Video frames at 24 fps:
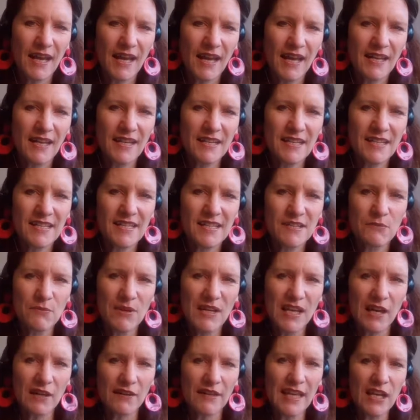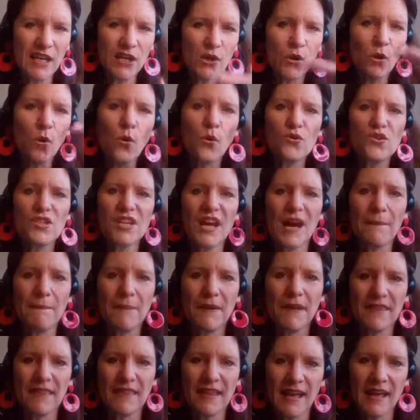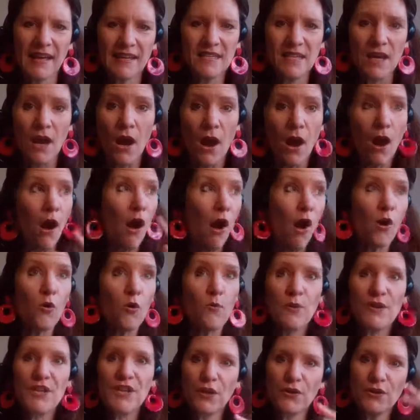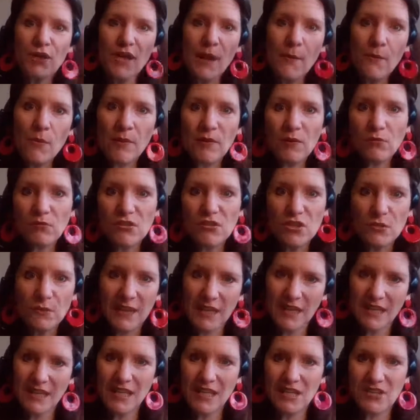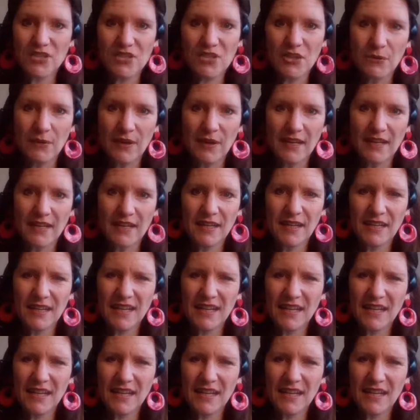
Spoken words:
and we kind of get caught up in that, come on, we're all doing it, you need to do it.